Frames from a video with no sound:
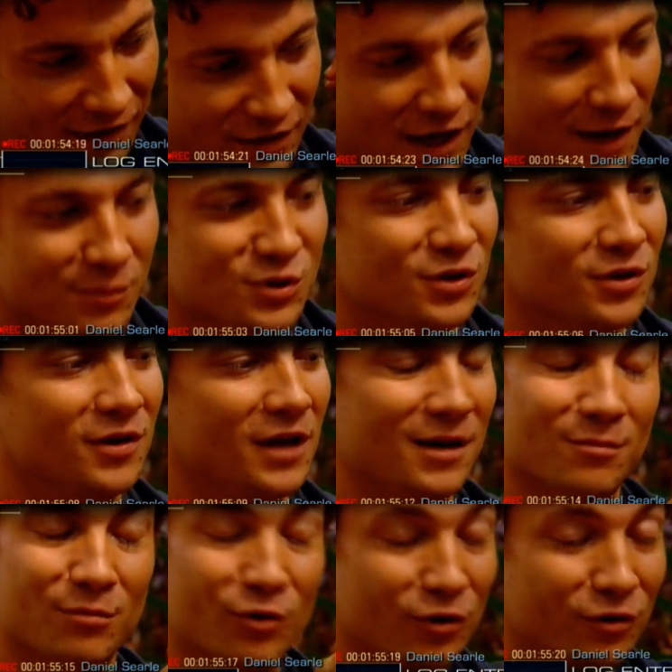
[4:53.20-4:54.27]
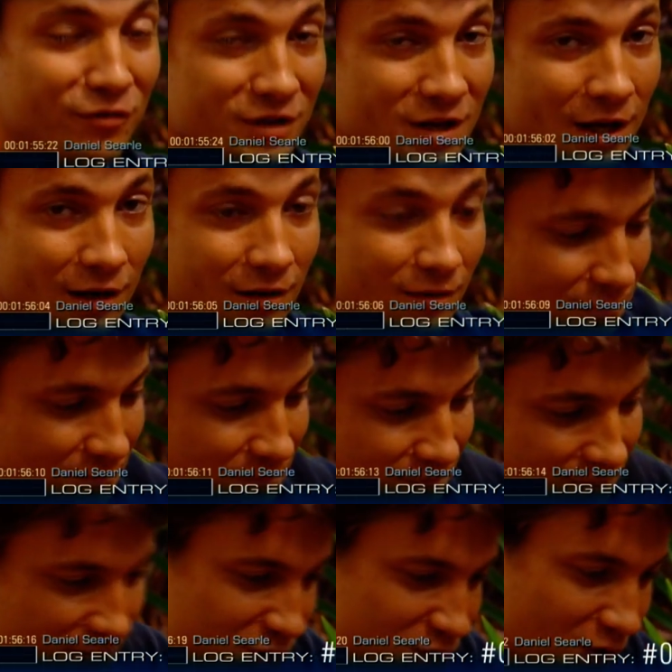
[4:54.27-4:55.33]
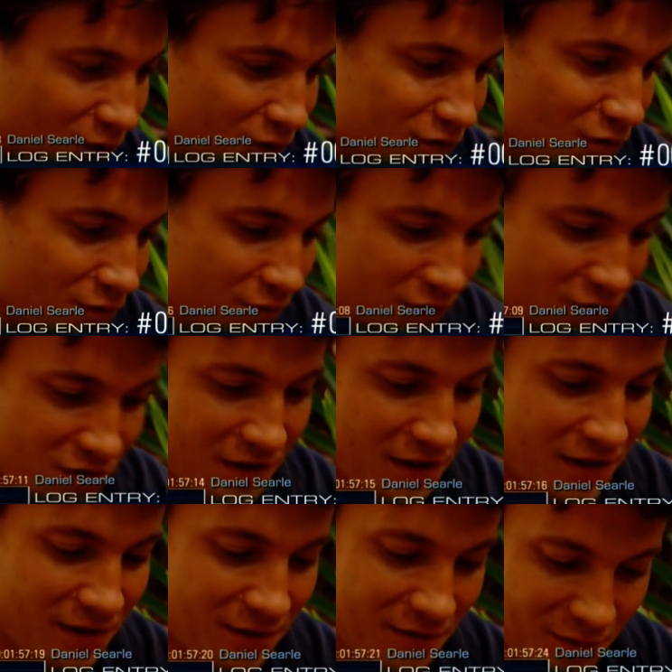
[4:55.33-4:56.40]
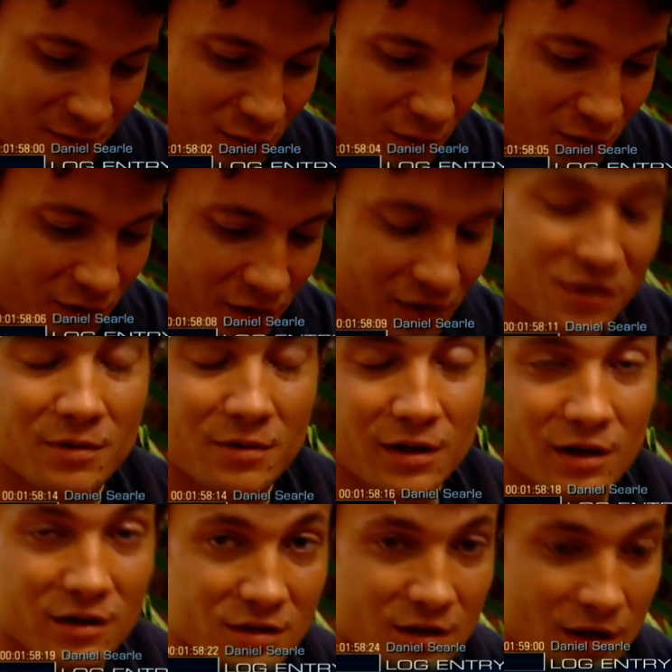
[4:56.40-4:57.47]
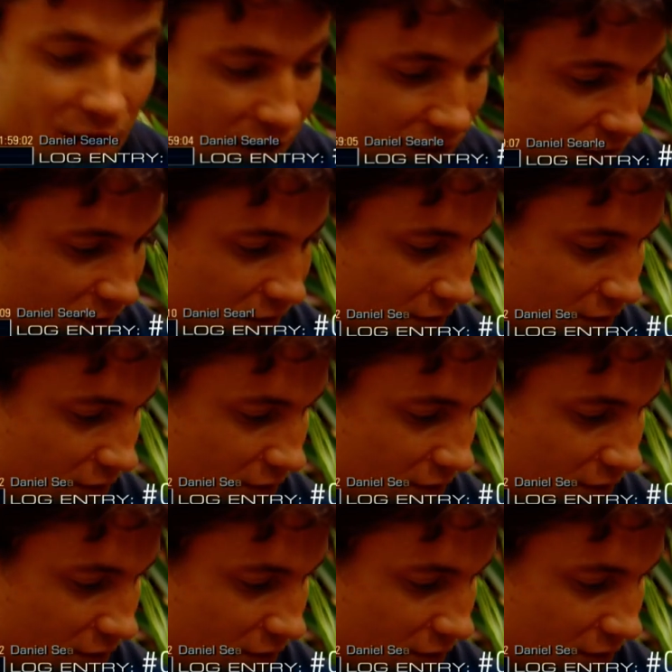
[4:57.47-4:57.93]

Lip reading: captured and proved yet, so it's obviously not going to be an easy task.